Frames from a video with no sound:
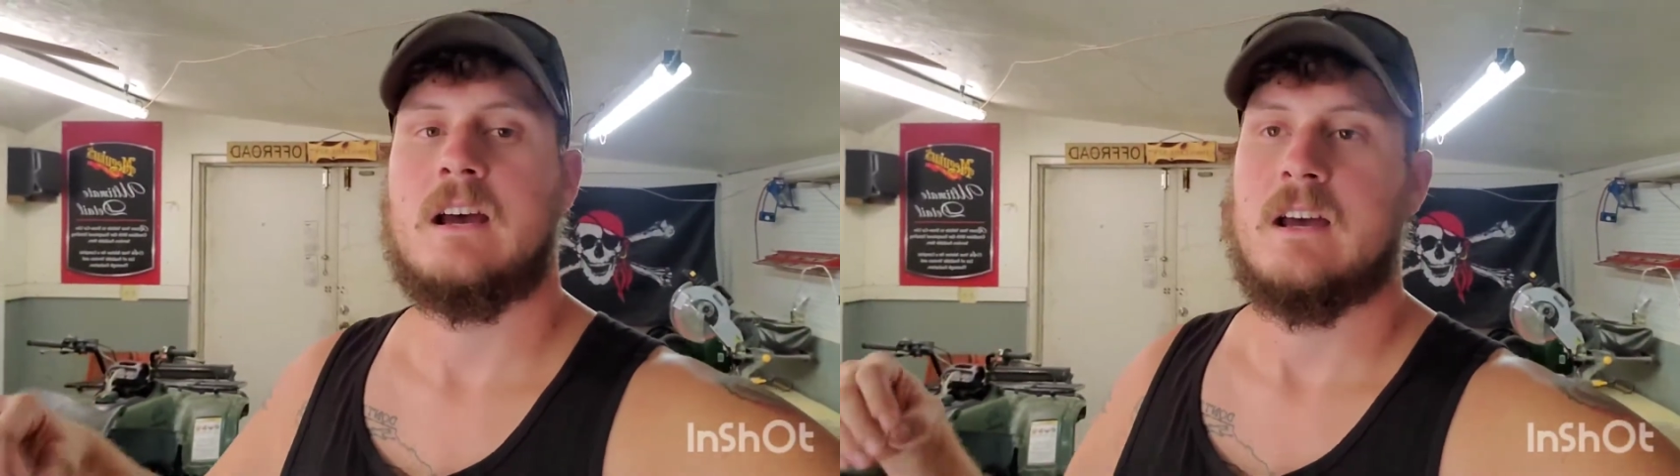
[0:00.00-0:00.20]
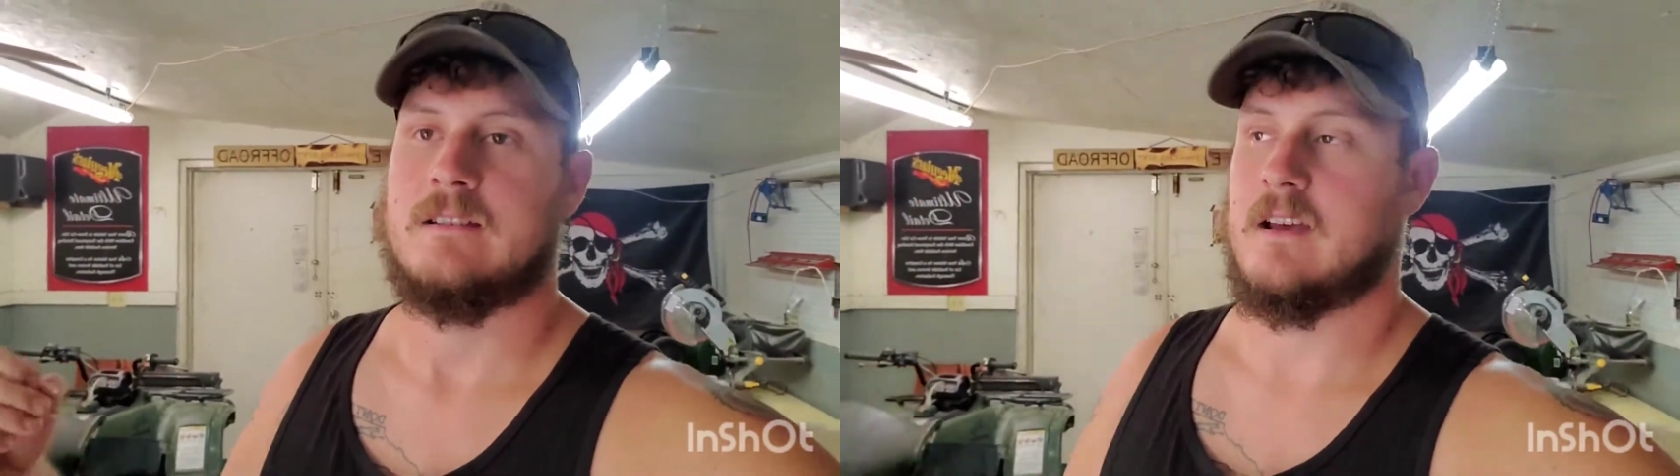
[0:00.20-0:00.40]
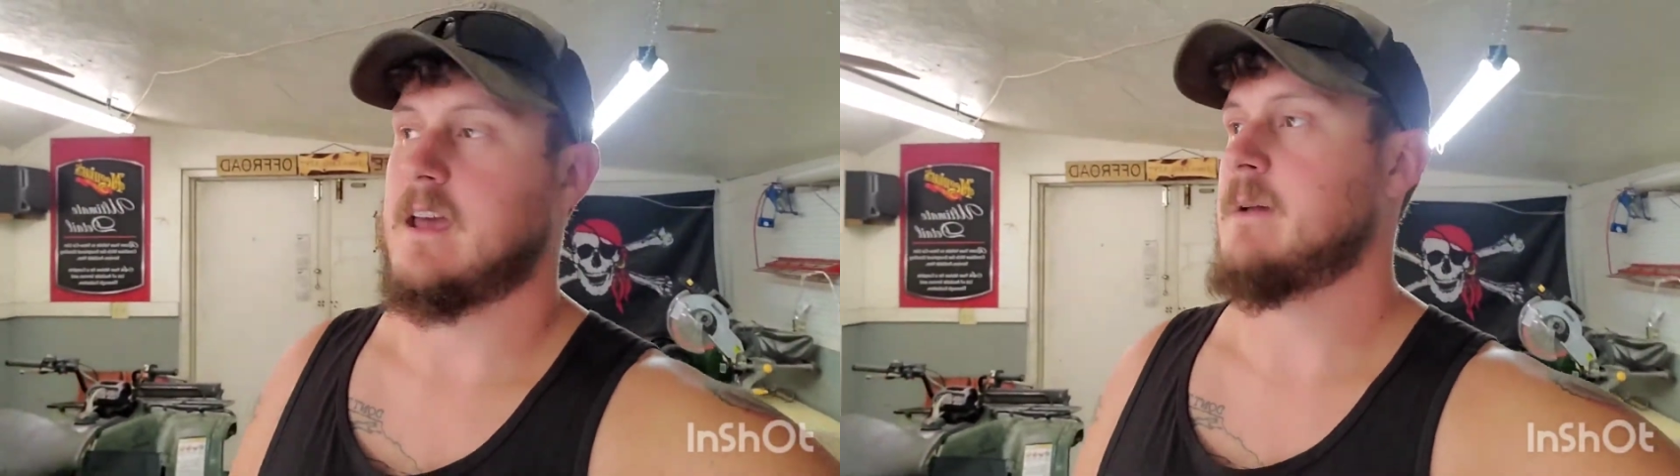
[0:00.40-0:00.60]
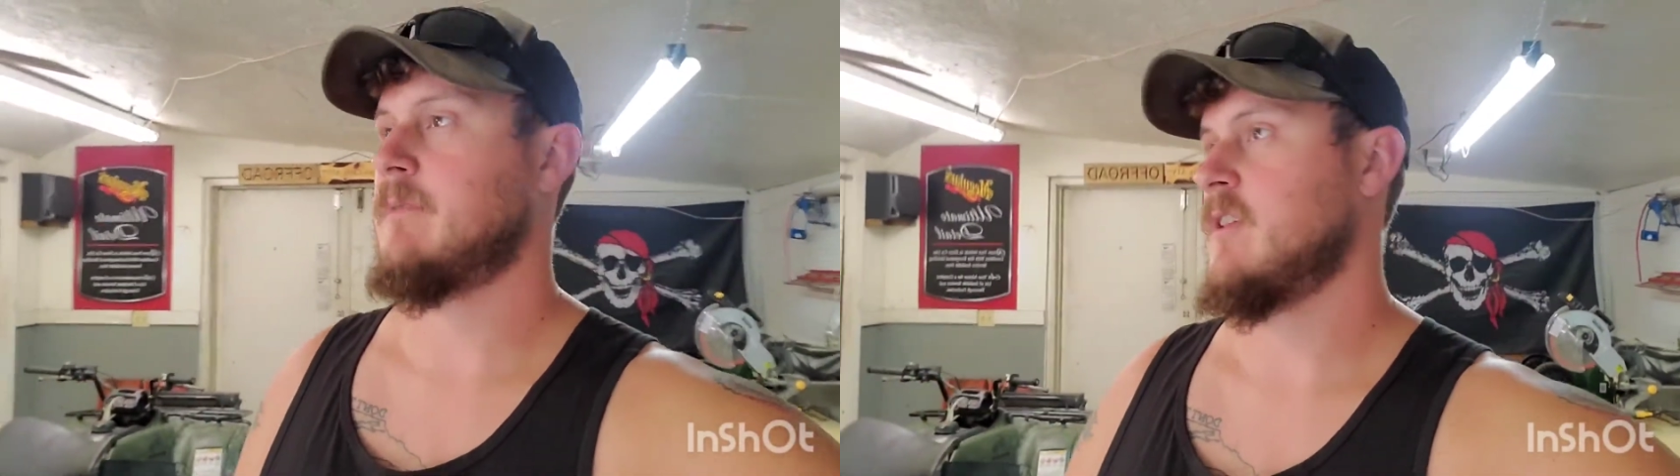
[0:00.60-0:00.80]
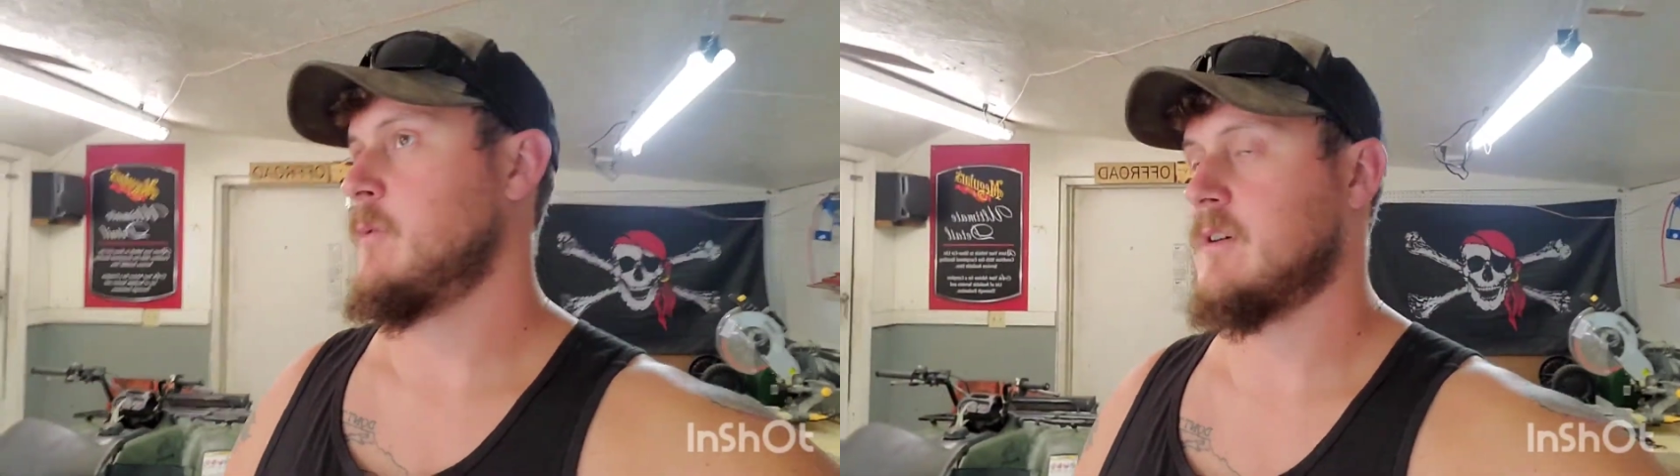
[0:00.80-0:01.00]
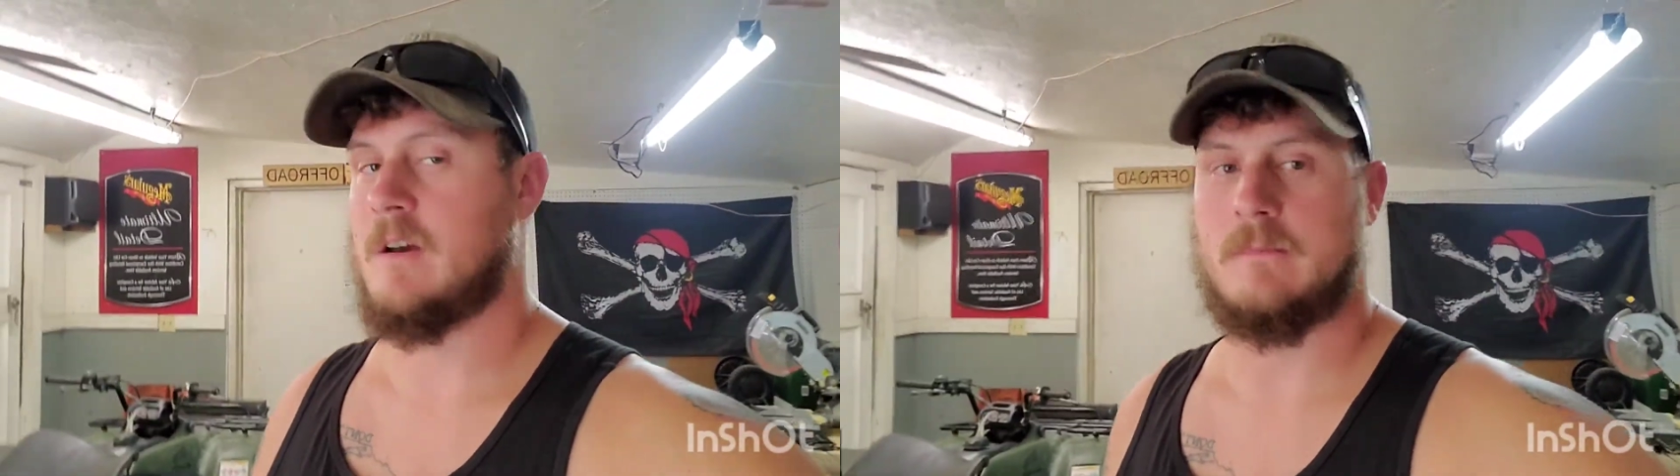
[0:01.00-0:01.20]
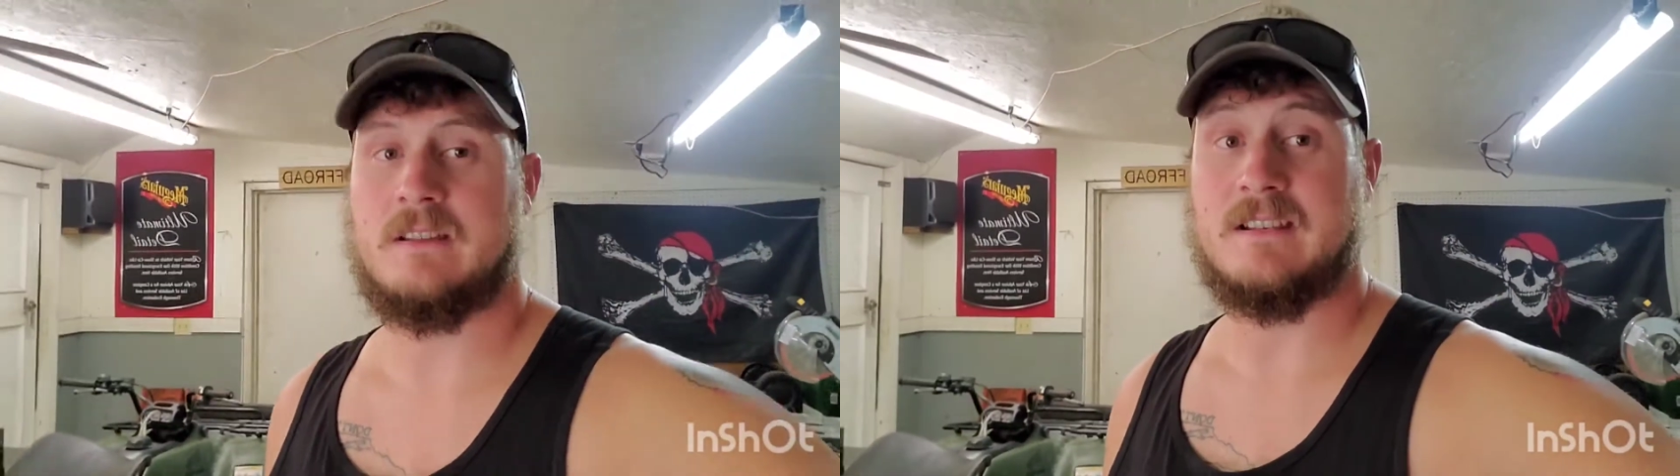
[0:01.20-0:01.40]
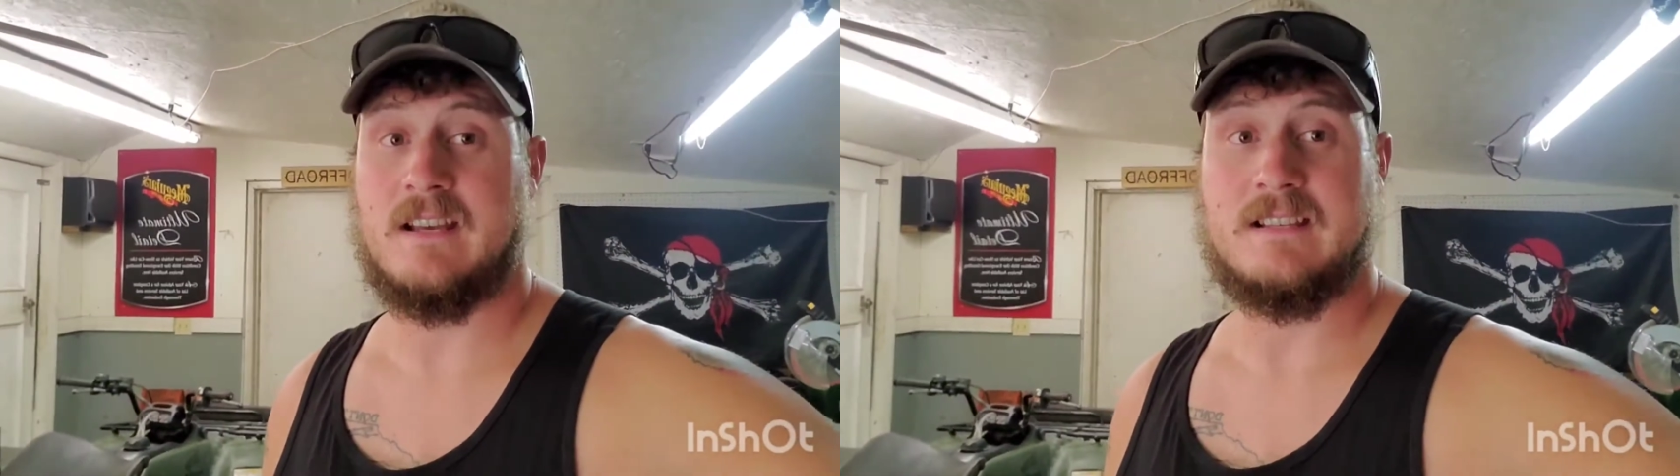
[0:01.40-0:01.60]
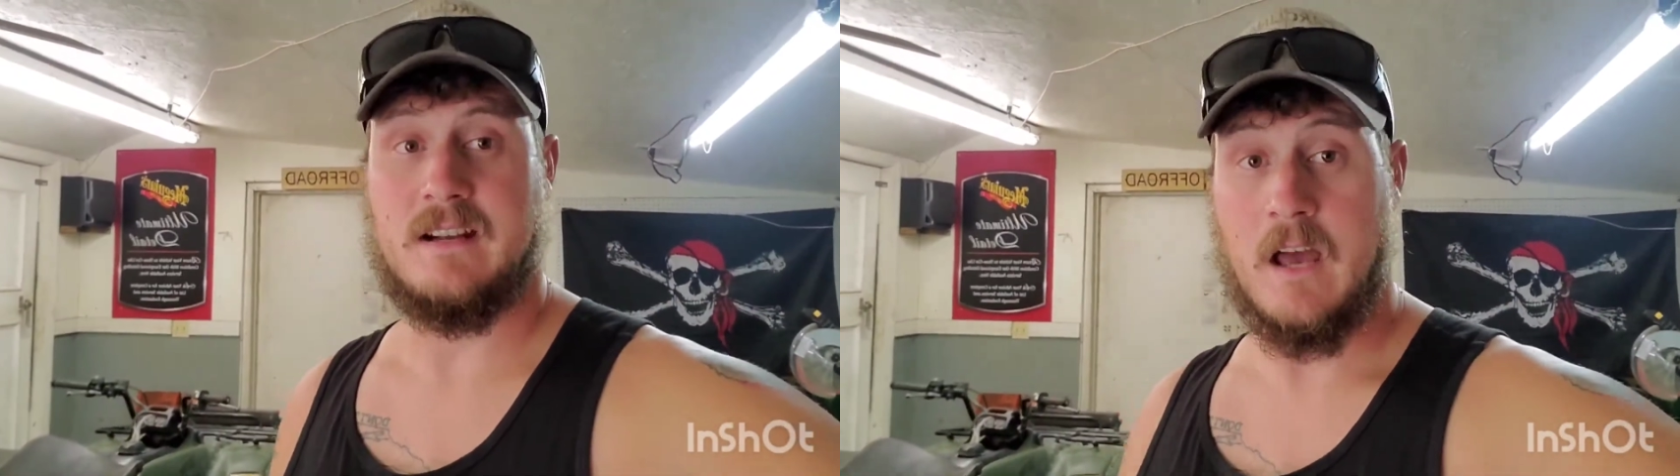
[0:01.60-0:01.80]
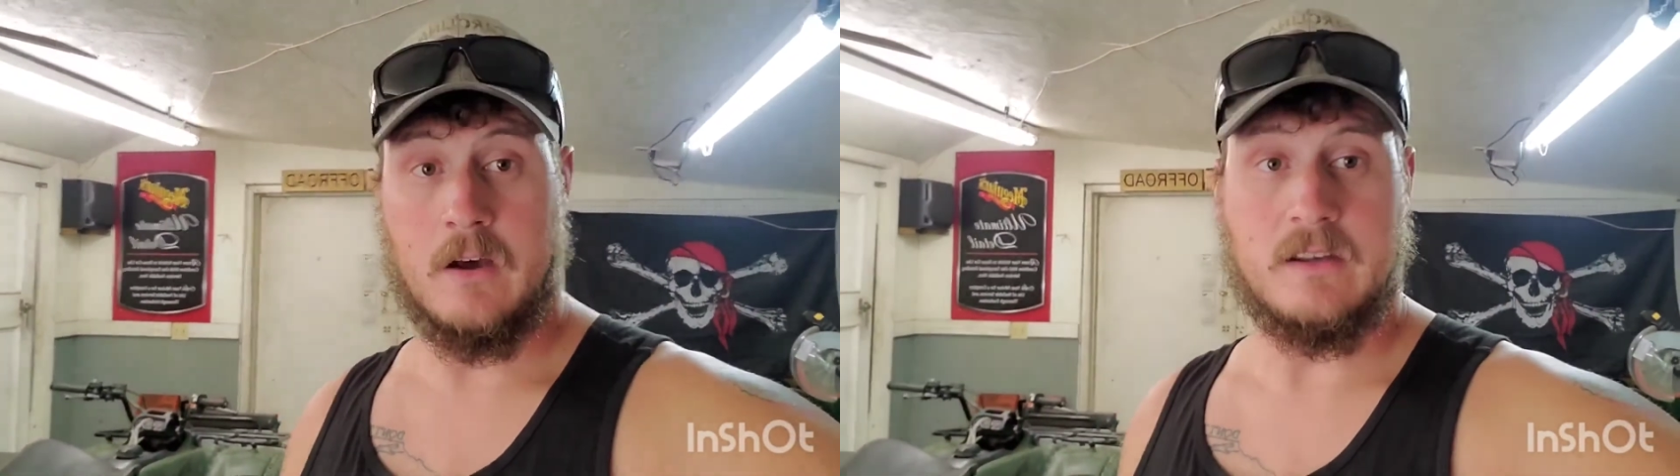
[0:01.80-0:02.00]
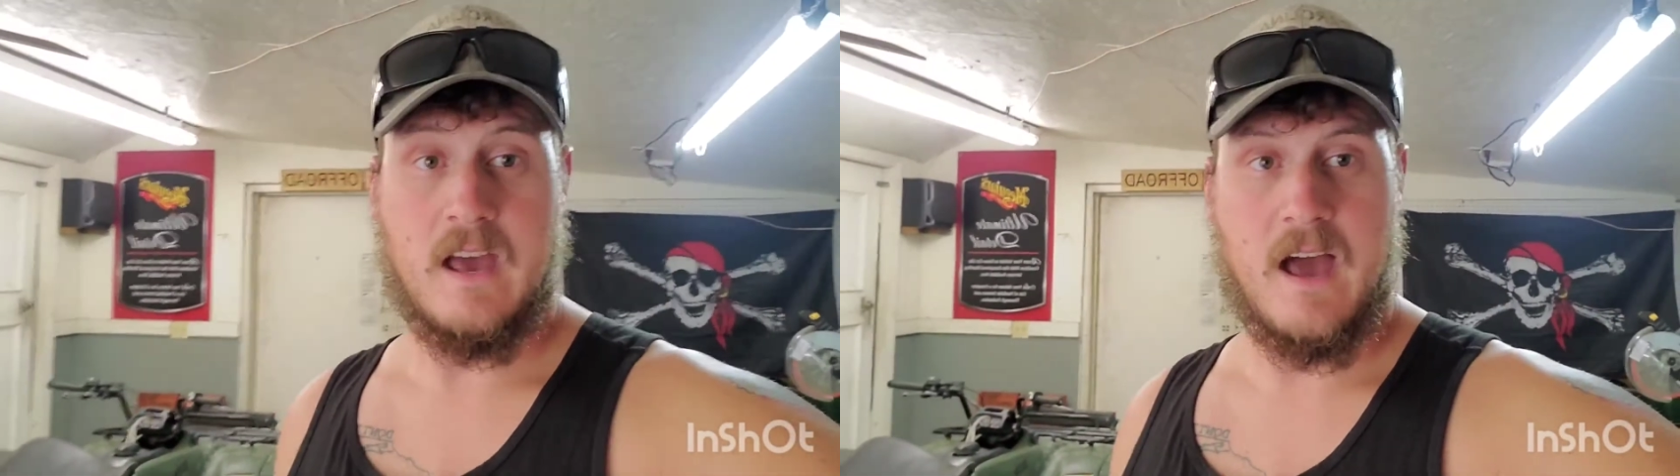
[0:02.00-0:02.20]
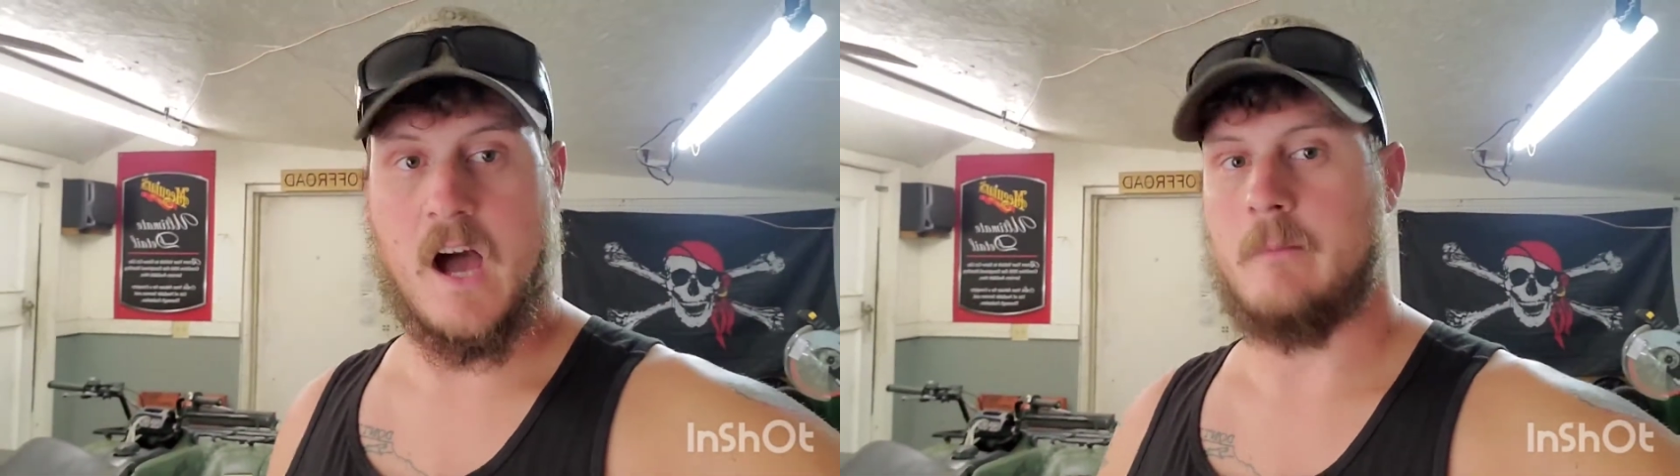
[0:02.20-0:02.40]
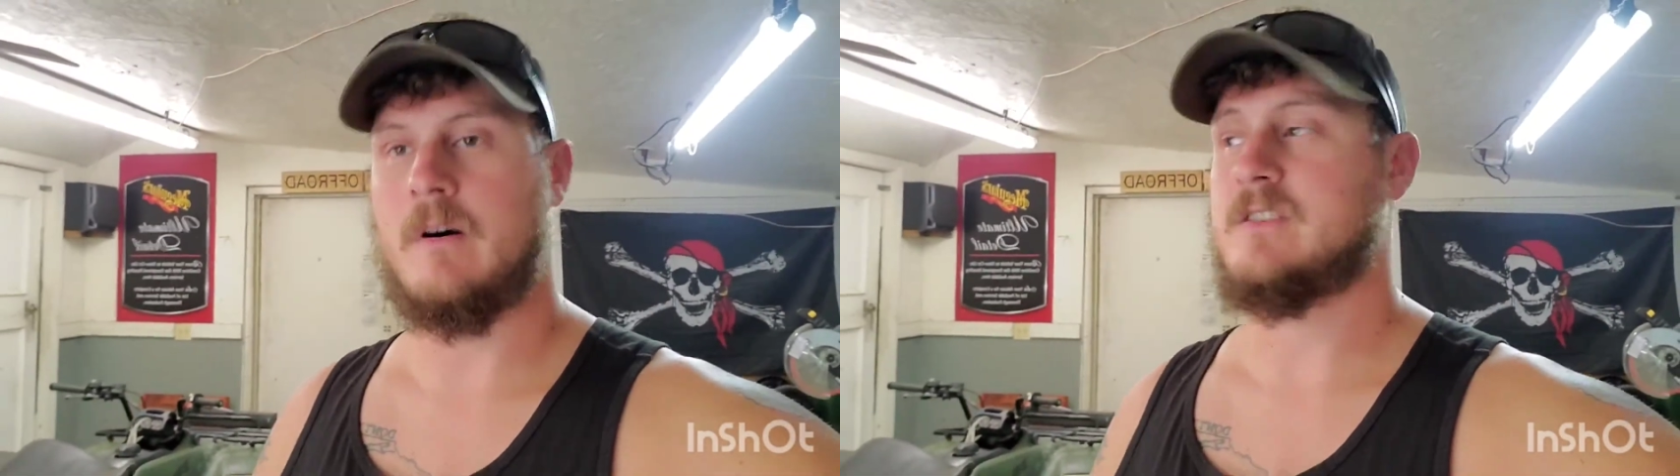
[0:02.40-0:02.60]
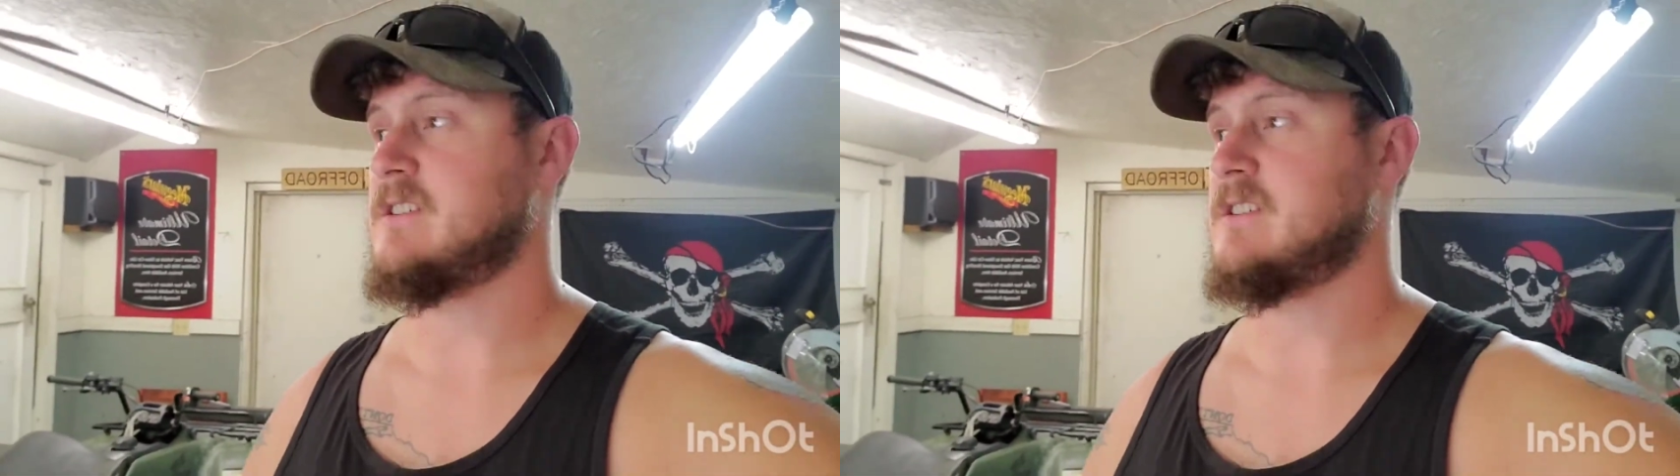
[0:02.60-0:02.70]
He's like, hey brother, you want to come get this? I said, hell yeah. How much?